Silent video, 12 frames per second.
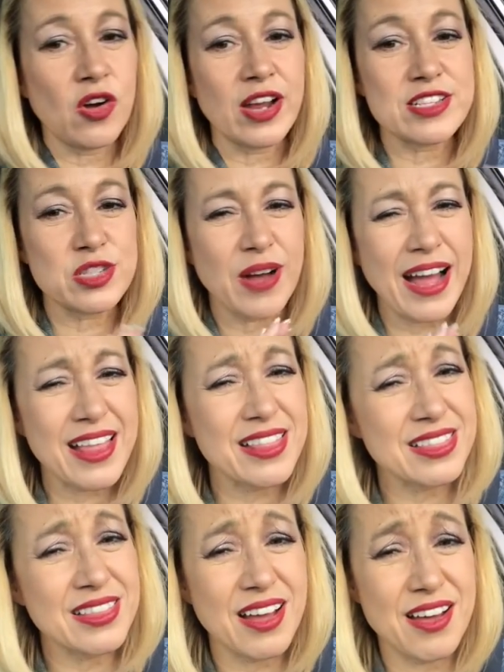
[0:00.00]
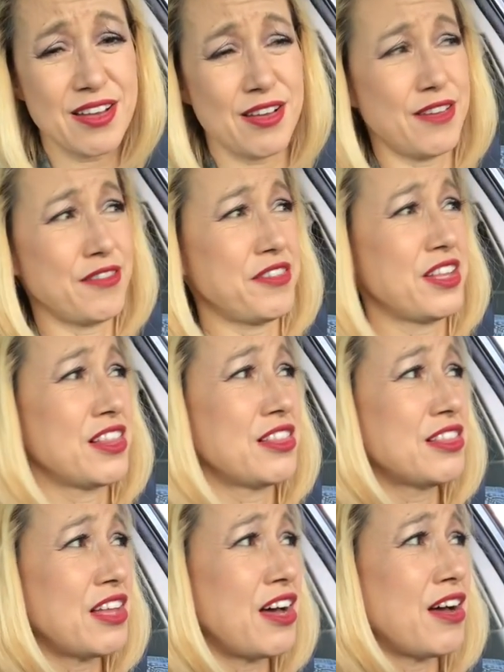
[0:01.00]
okay so i love
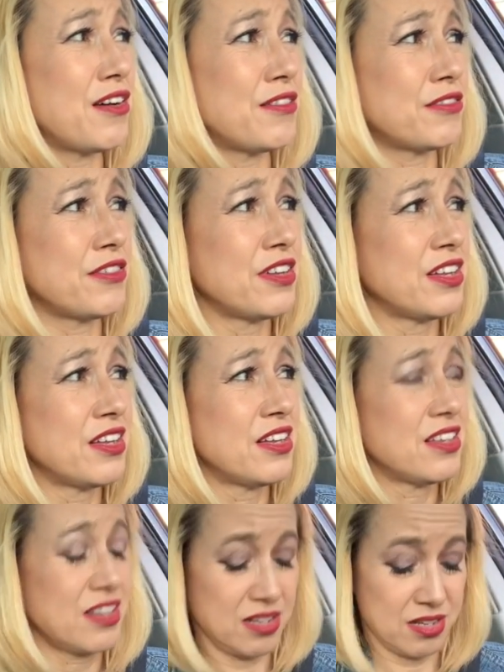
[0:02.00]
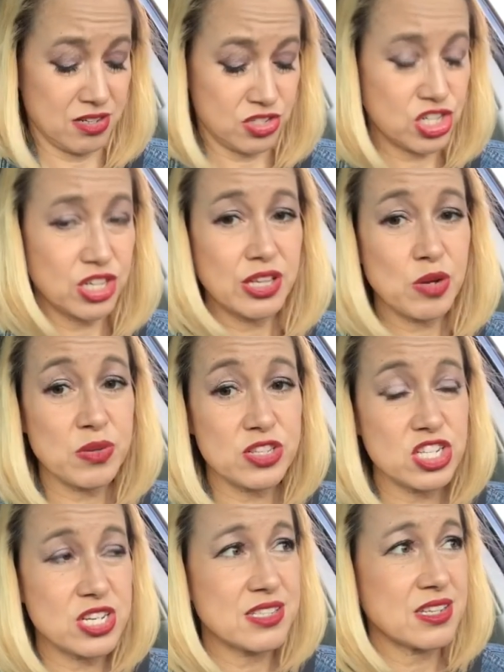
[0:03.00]
love chili with
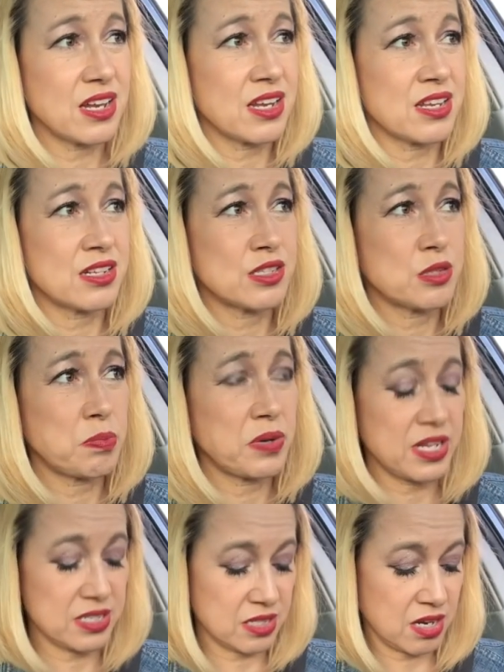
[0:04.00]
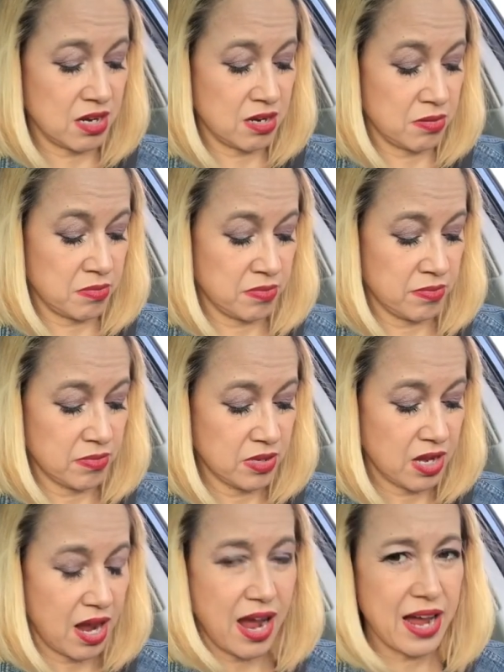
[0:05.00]
cheese and onions but um
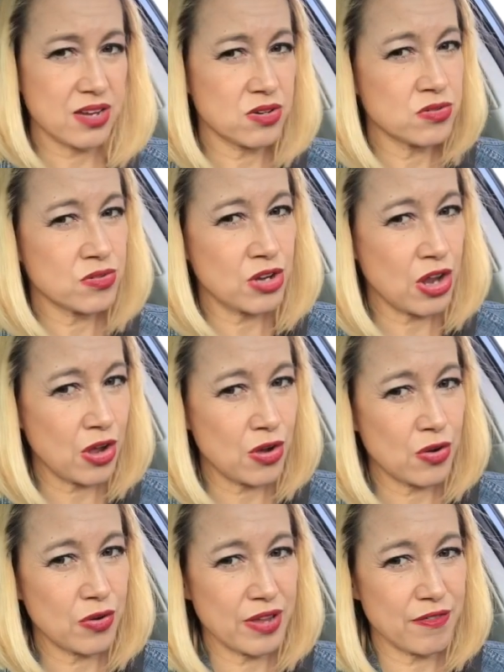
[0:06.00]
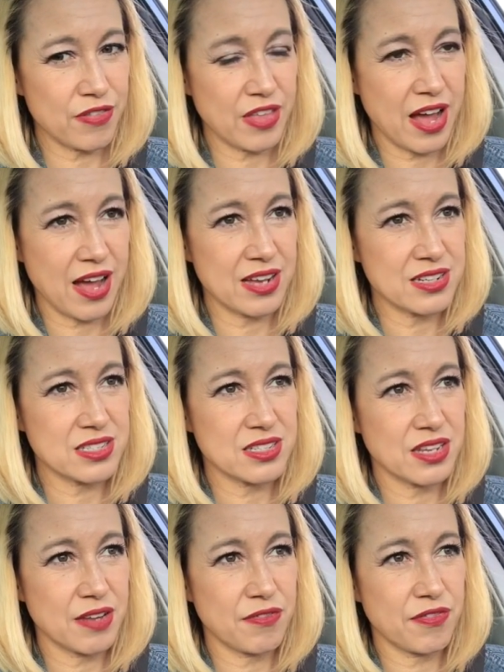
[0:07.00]
i don't know if that
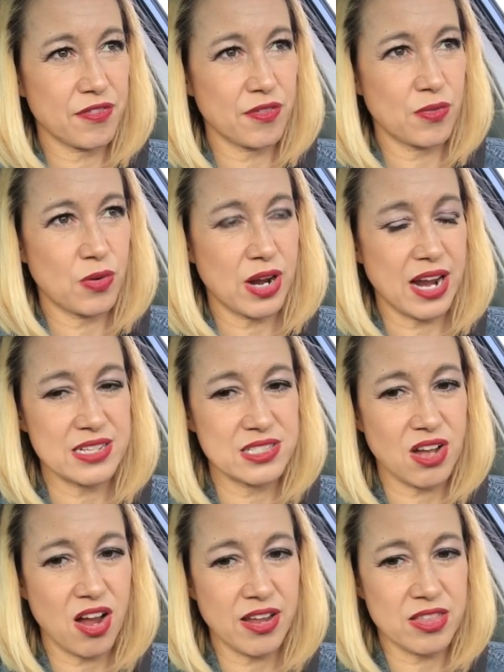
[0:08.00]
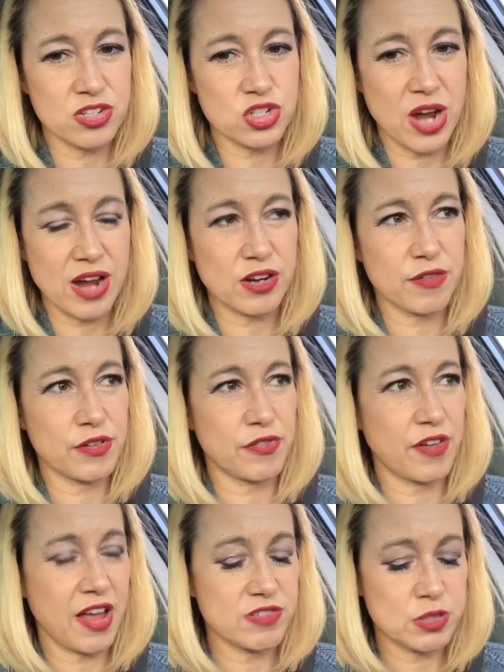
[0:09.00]
if what i saw in the tracker for
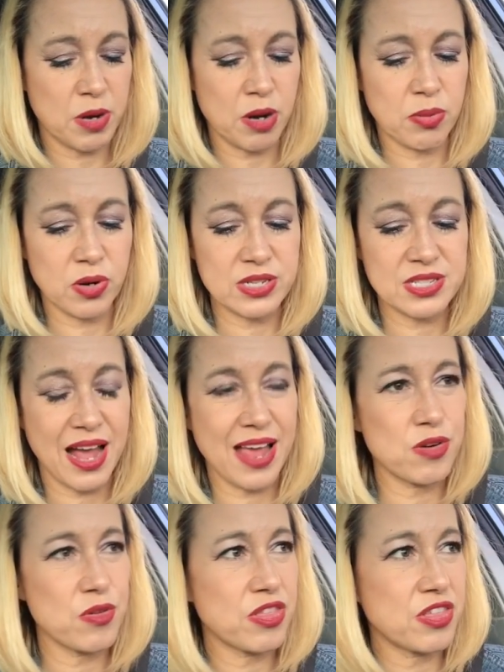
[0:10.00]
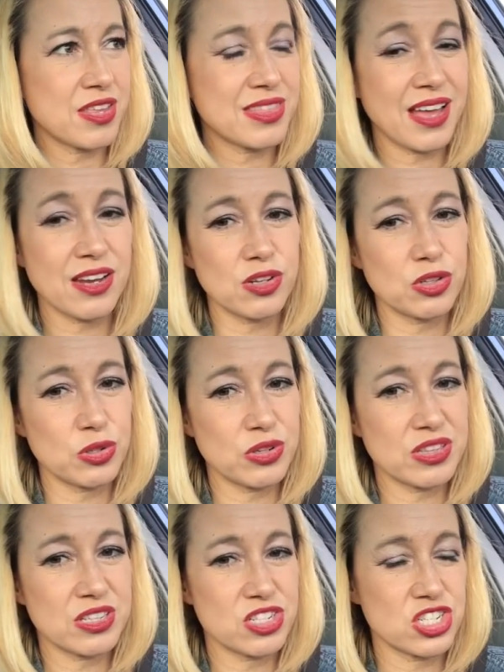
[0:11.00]
five smart points i don't think that
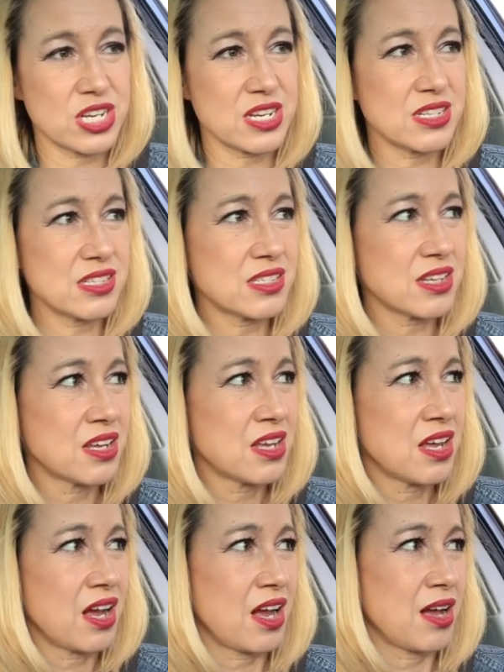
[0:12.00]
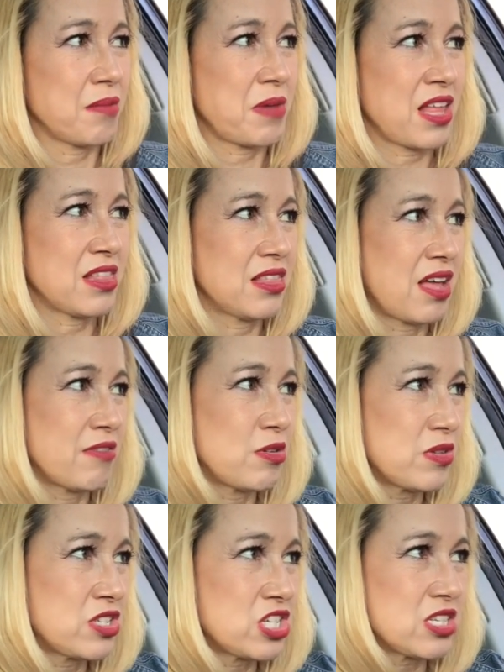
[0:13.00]
included the cheese um i love
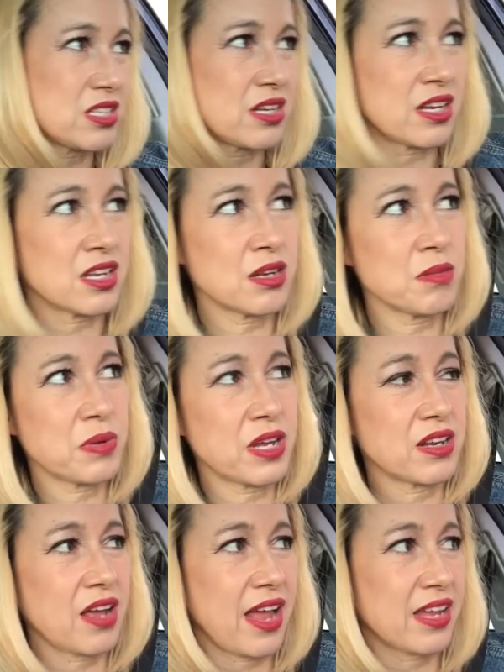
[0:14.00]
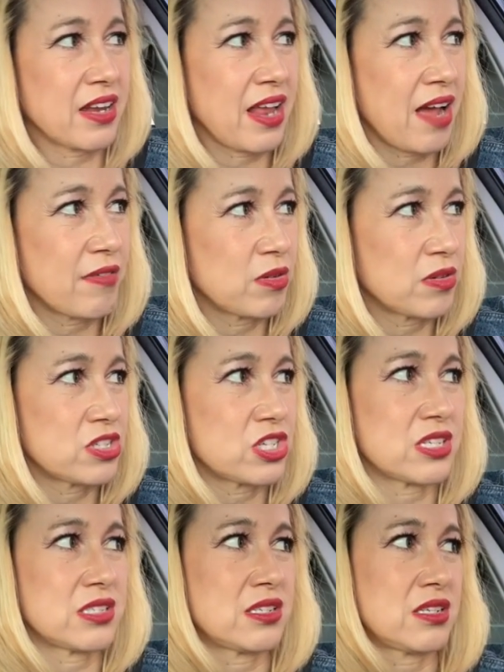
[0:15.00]
it with cheese and onion but i can have it with
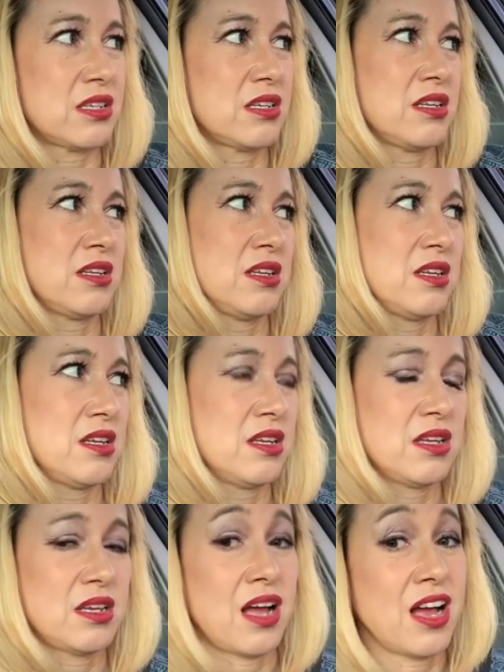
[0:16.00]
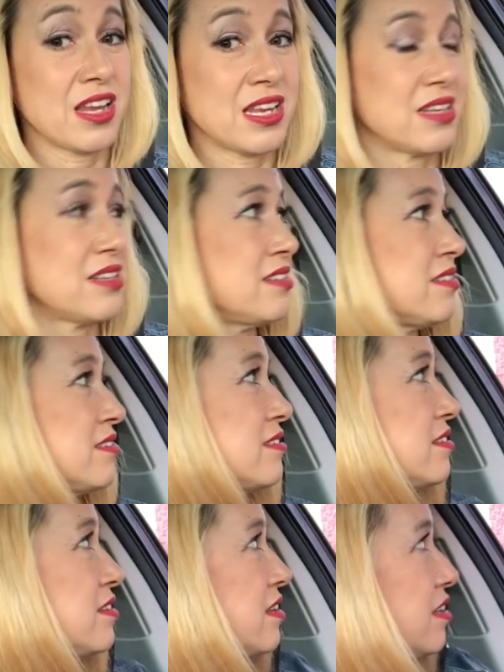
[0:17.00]
just onion
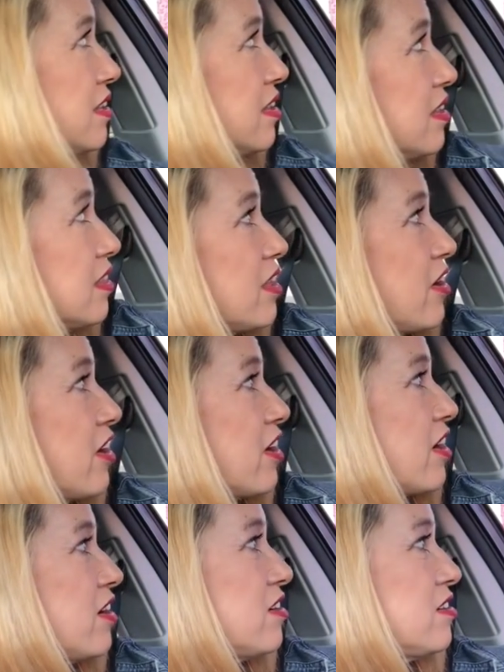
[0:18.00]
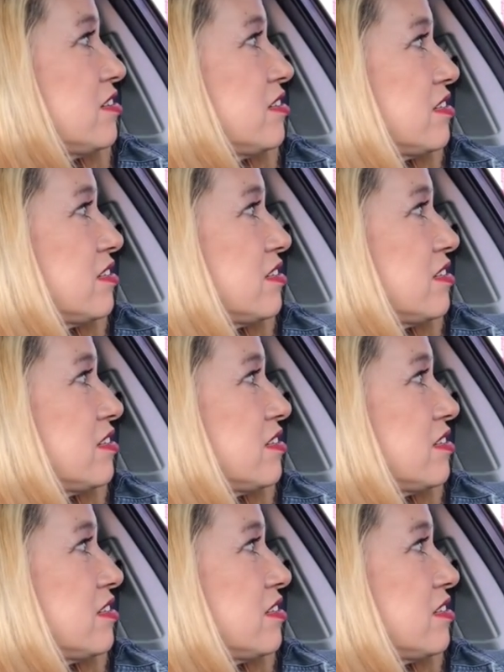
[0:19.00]
there you go